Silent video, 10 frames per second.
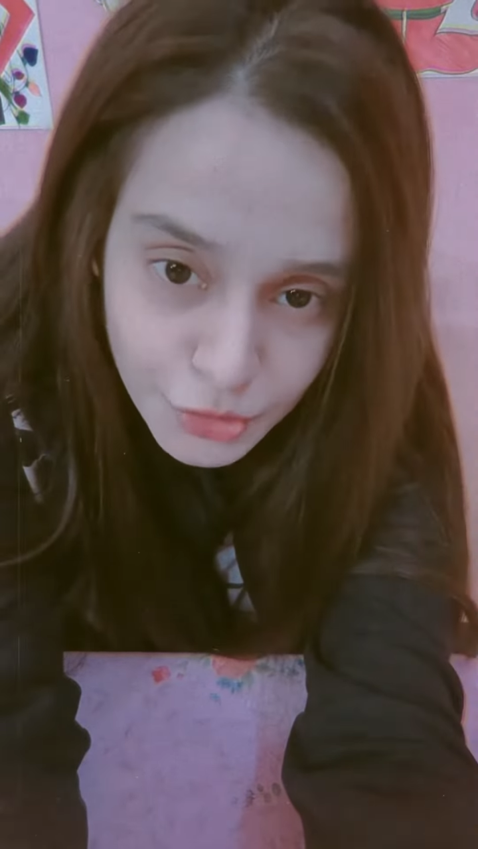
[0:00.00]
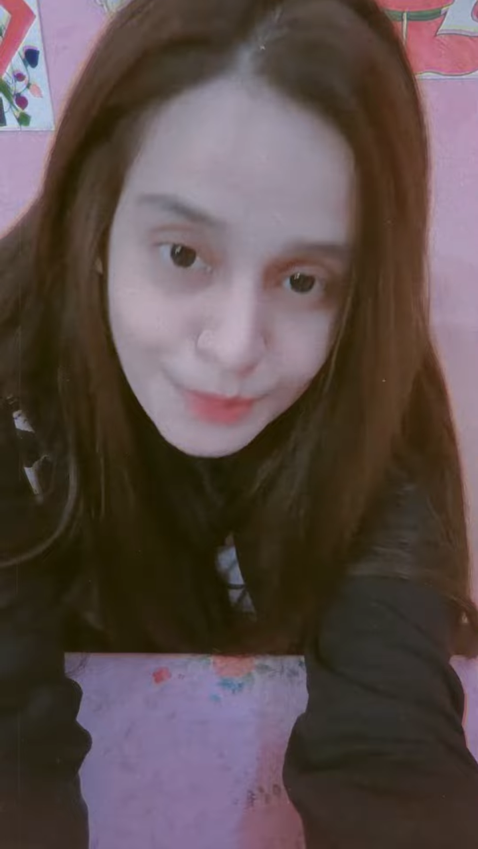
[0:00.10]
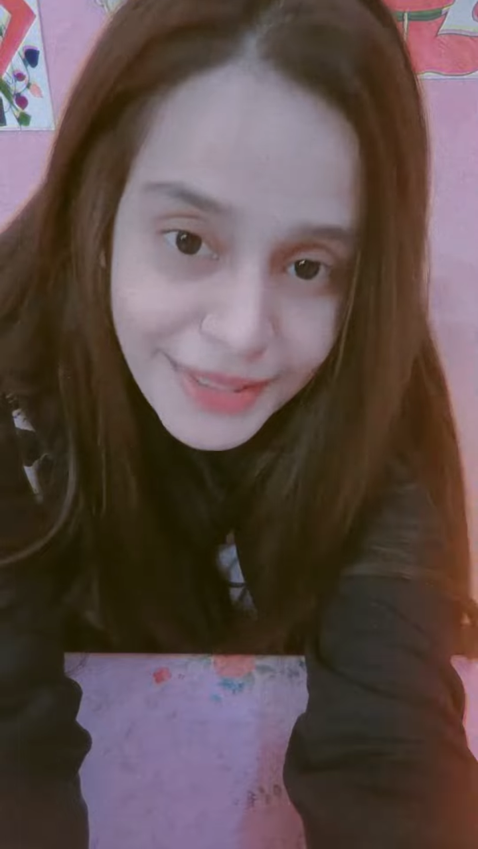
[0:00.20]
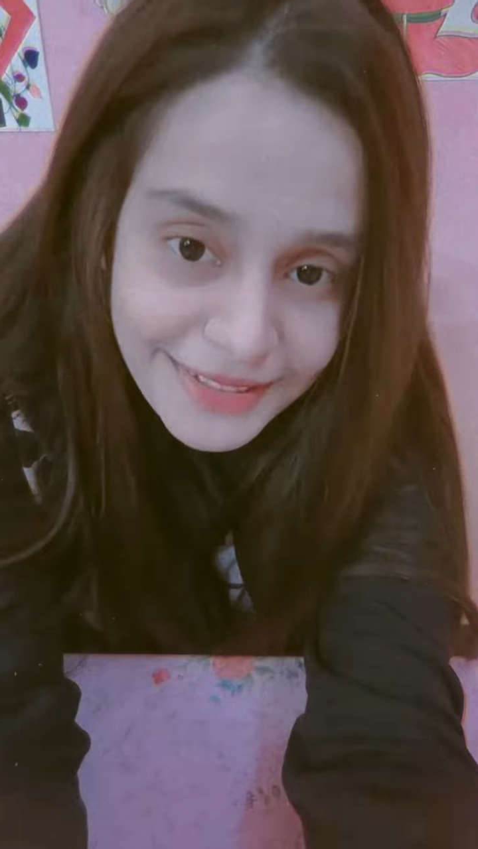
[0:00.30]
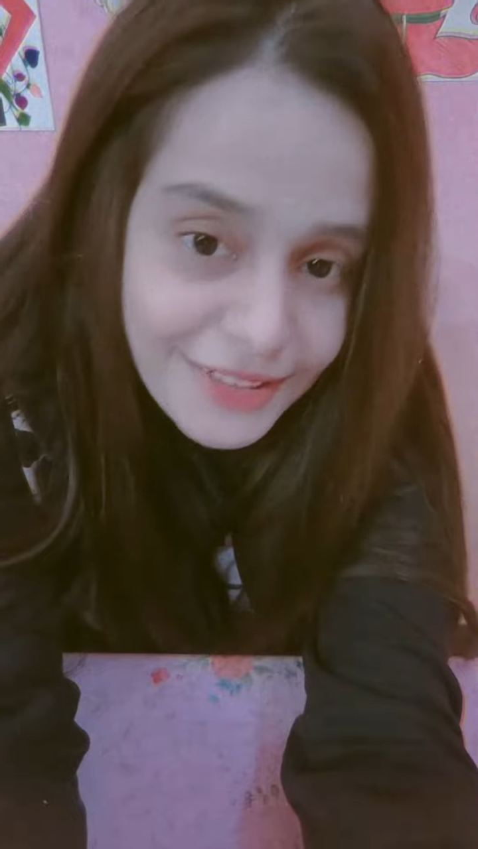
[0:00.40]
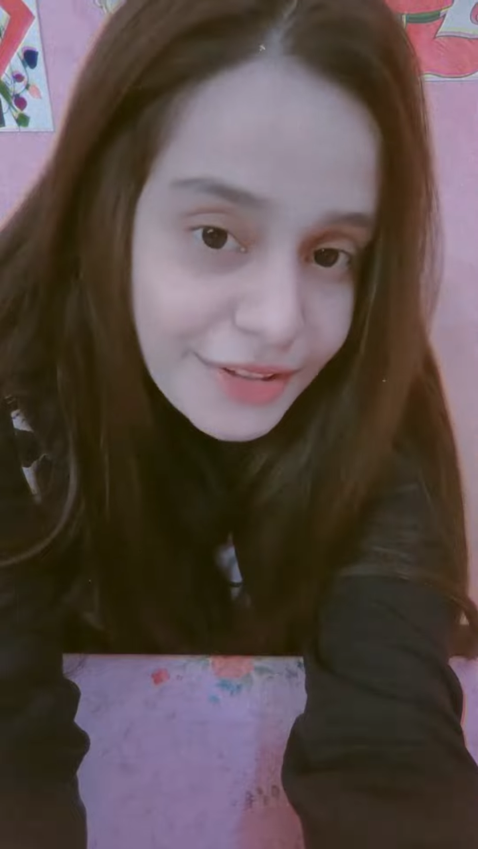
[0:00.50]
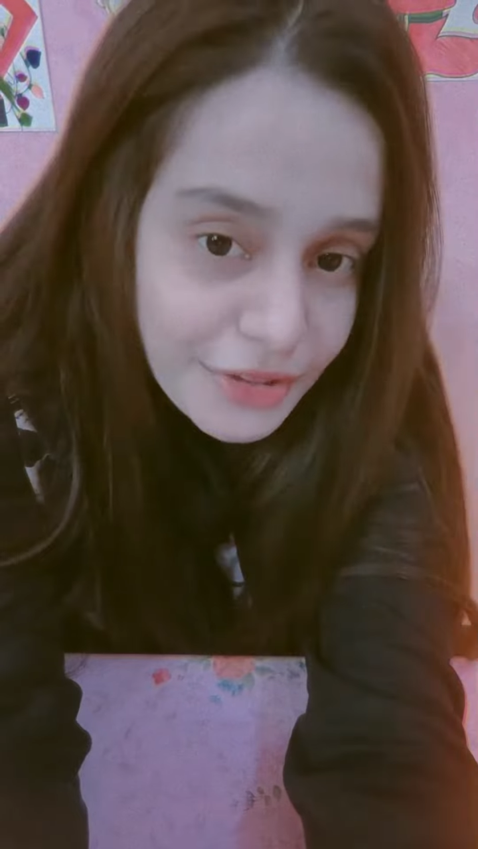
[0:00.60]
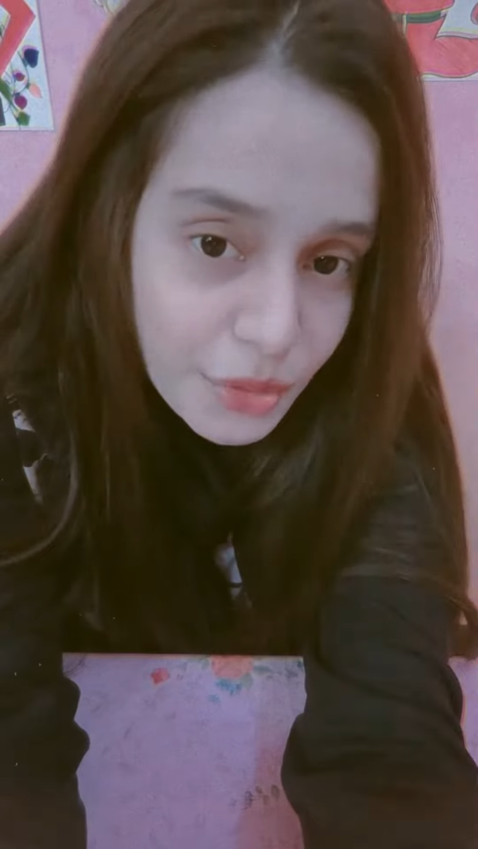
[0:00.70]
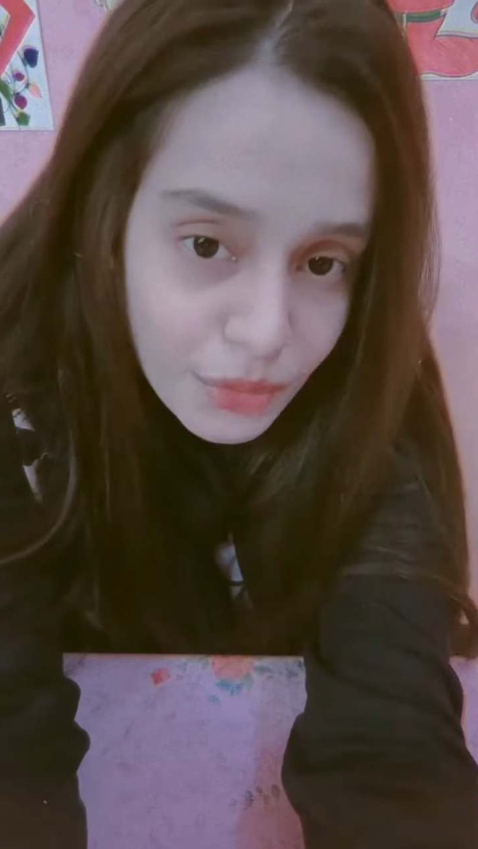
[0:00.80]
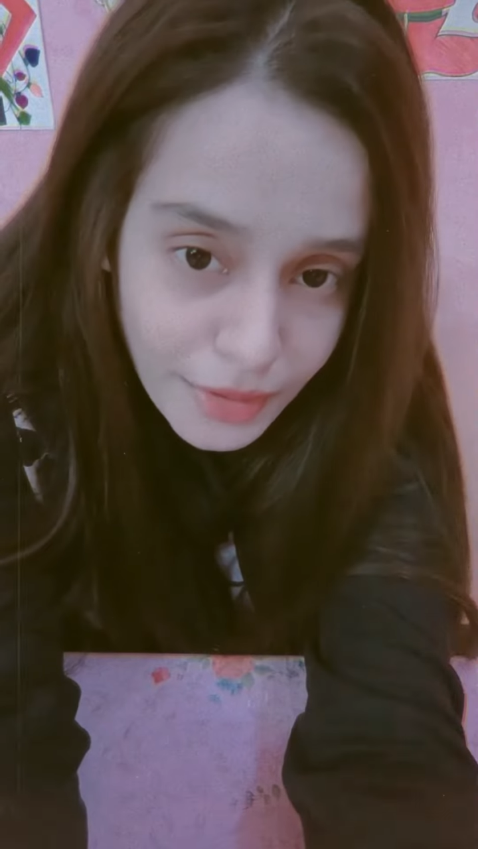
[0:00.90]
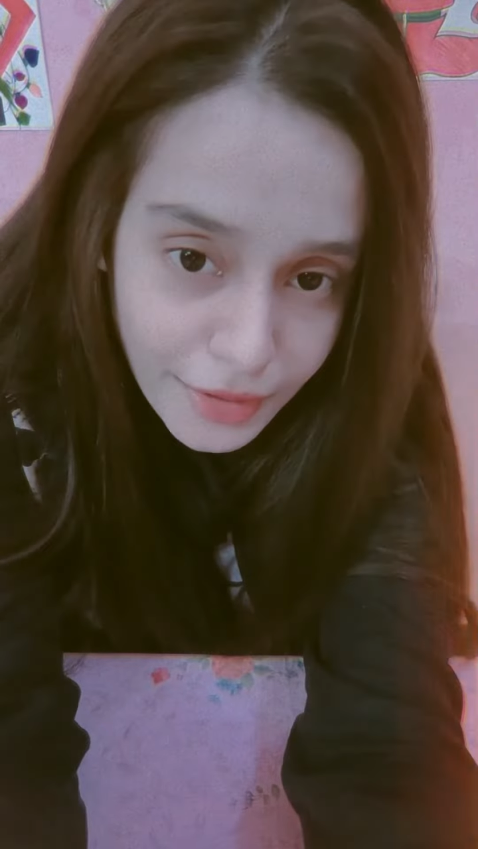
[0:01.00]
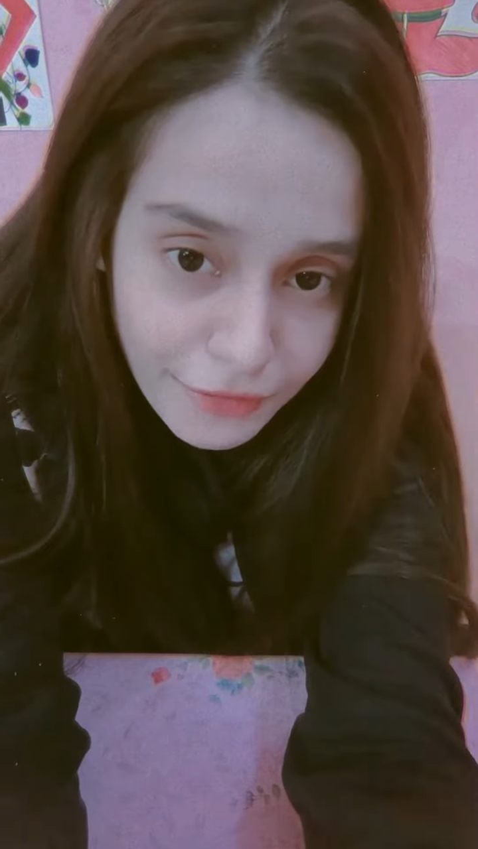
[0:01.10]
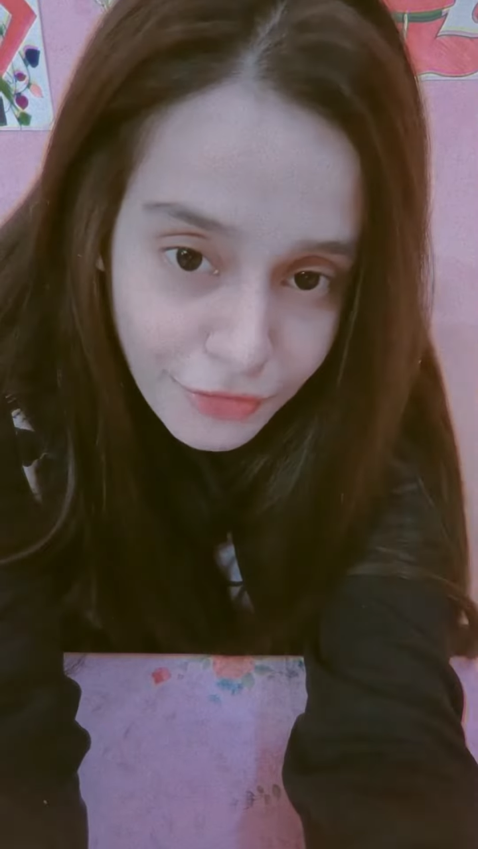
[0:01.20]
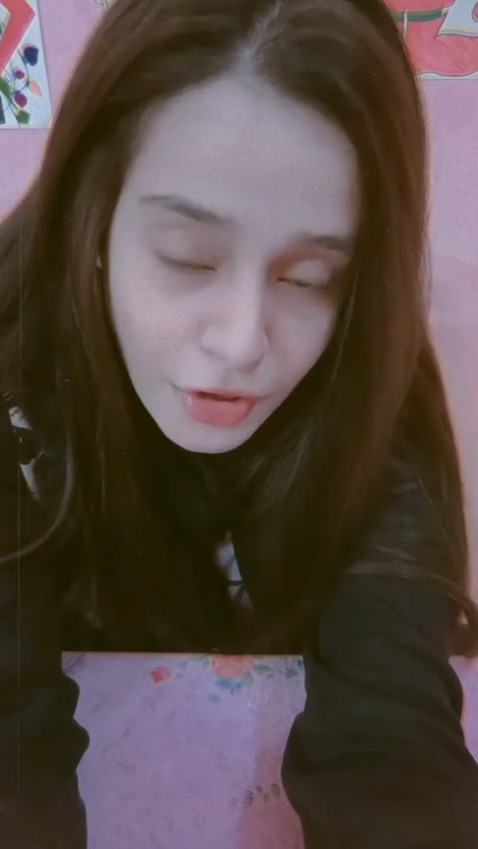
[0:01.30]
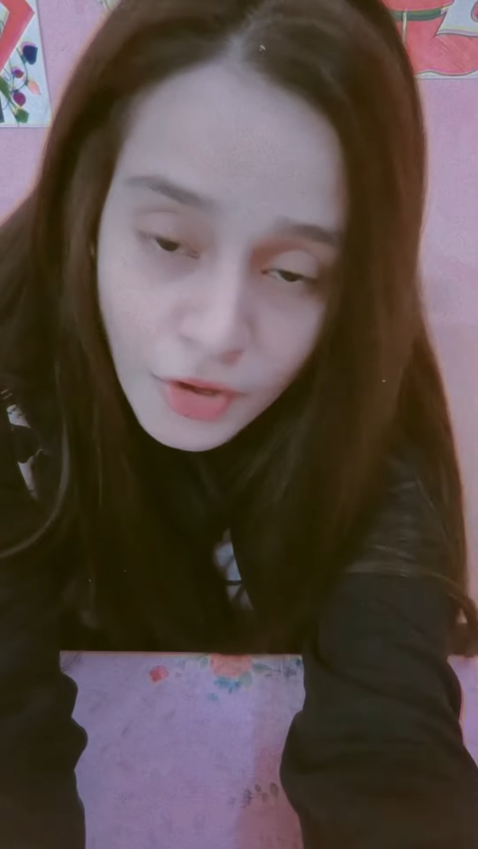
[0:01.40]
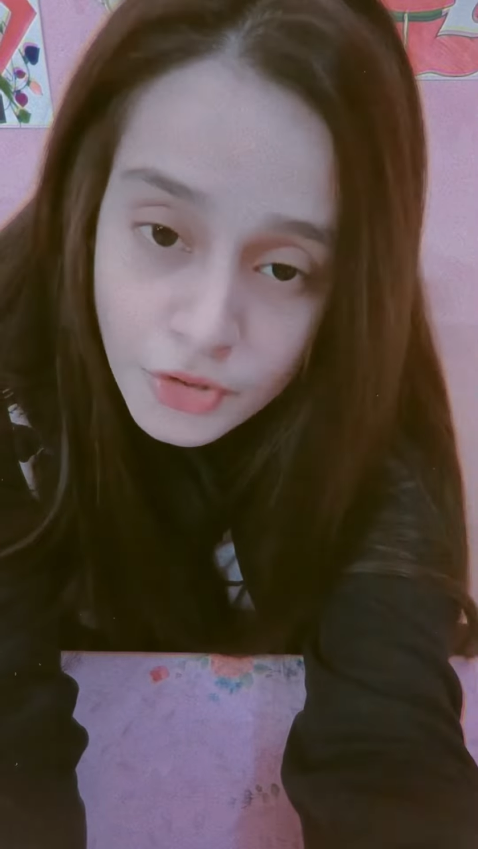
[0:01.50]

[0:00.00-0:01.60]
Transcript: to be there in your life.